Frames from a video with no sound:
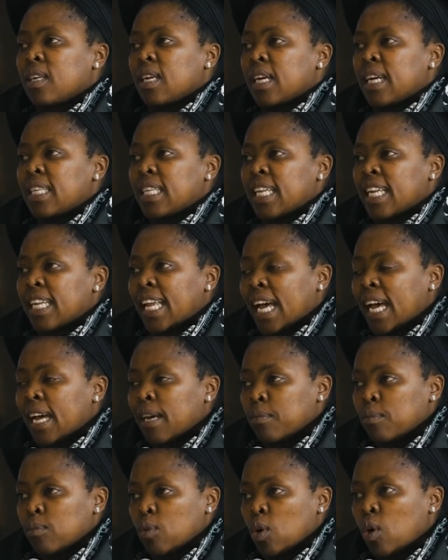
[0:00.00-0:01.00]
And then
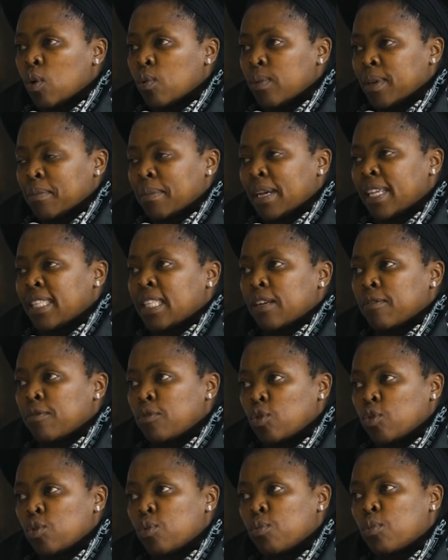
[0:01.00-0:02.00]
I'm owing myself
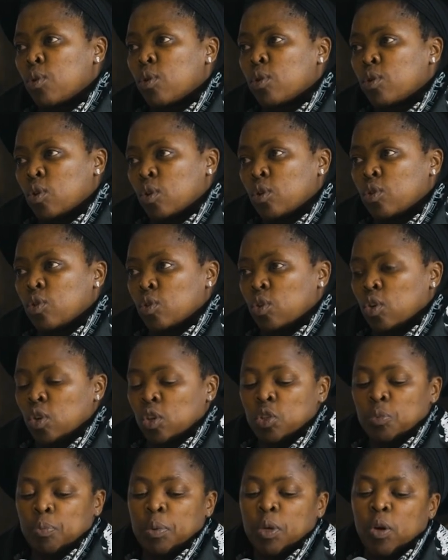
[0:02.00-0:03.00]
2 more
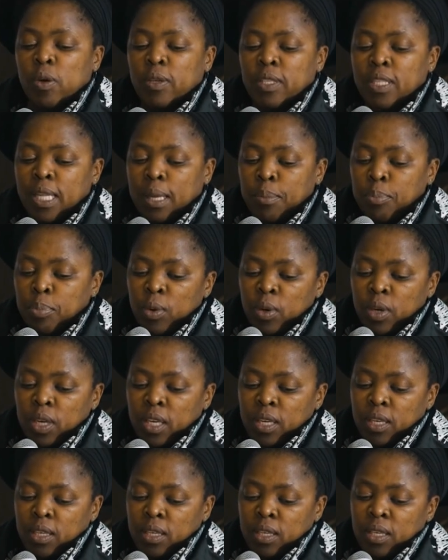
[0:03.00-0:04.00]
dot-to-dots because the
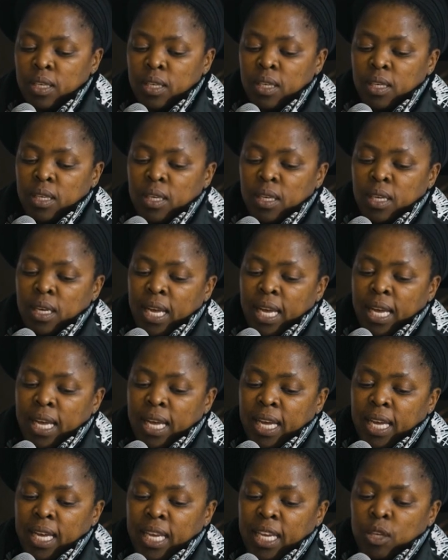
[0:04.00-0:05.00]
book
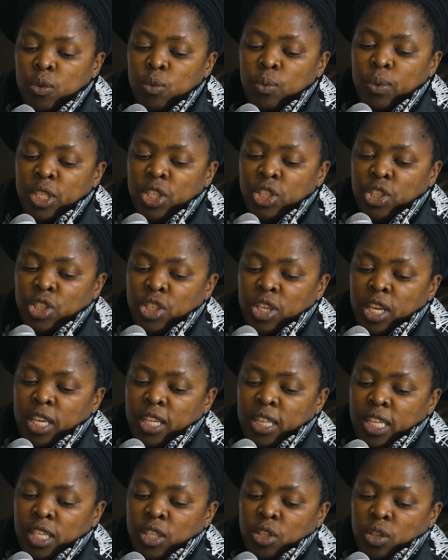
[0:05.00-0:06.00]
in which
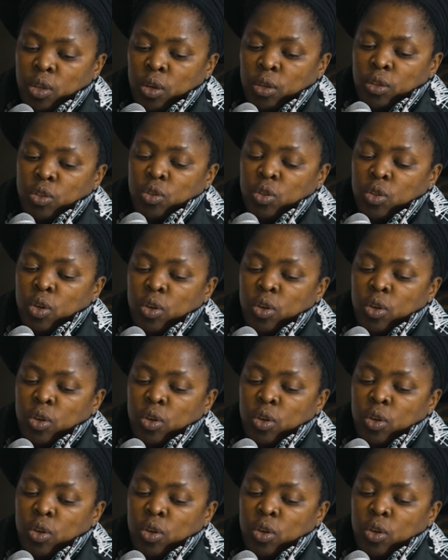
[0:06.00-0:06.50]
these dots